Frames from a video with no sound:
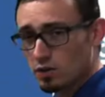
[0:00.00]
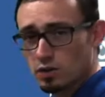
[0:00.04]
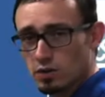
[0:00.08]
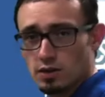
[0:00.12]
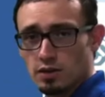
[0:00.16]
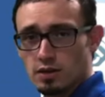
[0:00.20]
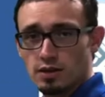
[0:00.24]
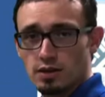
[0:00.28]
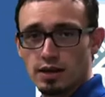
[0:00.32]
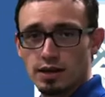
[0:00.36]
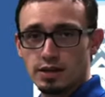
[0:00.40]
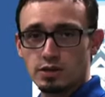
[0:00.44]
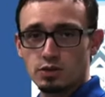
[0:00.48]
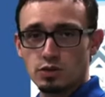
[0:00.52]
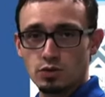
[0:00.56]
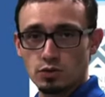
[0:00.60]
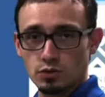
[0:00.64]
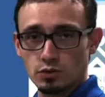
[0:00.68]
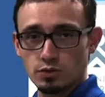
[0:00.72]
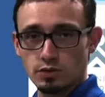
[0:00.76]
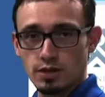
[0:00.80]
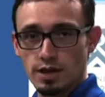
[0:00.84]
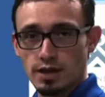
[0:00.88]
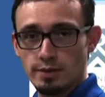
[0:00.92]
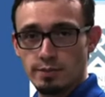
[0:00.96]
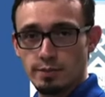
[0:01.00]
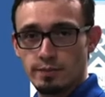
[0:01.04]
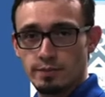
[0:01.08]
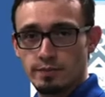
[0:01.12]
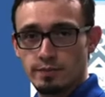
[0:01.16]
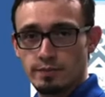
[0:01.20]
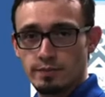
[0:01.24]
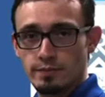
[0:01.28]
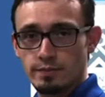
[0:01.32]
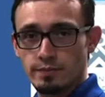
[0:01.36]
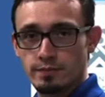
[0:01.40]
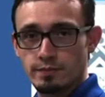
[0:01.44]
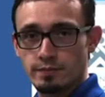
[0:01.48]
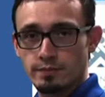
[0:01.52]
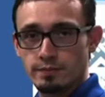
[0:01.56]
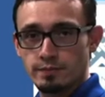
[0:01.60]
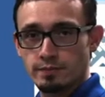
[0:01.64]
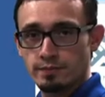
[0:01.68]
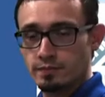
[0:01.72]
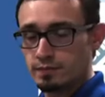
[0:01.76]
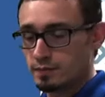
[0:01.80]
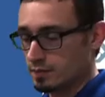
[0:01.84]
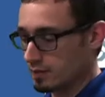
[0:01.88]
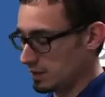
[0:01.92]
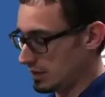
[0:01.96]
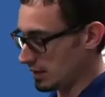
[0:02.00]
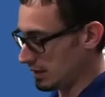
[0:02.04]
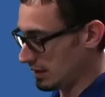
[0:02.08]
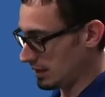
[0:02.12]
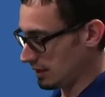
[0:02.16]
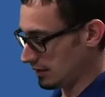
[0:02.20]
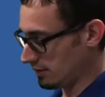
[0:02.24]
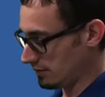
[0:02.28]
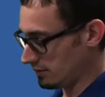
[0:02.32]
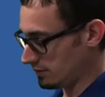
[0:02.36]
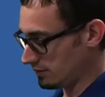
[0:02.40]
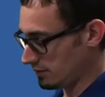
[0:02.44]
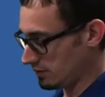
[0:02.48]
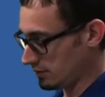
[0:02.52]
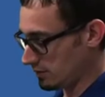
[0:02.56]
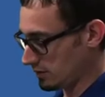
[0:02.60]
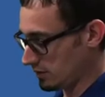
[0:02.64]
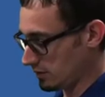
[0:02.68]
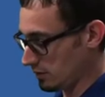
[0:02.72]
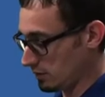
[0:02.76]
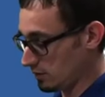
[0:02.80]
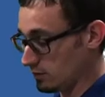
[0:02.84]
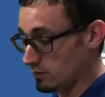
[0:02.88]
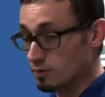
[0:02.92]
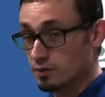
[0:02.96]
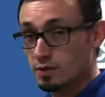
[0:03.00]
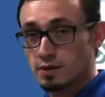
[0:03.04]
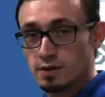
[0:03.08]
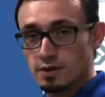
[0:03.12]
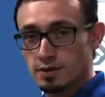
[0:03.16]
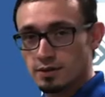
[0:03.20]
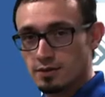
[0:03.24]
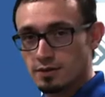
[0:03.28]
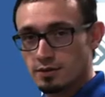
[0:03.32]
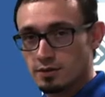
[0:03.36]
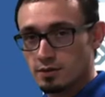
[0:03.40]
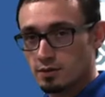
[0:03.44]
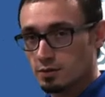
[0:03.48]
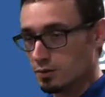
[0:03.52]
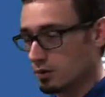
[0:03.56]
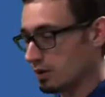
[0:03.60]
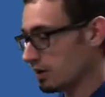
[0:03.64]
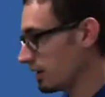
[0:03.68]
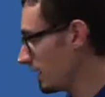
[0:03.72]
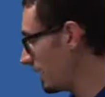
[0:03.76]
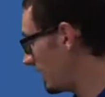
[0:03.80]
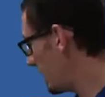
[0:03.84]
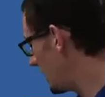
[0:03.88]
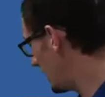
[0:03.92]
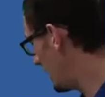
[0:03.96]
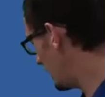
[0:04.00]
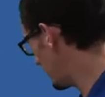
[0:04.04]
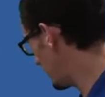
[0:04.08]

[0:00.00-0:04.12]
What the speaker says: electrical tape. Yeah, so really high dollar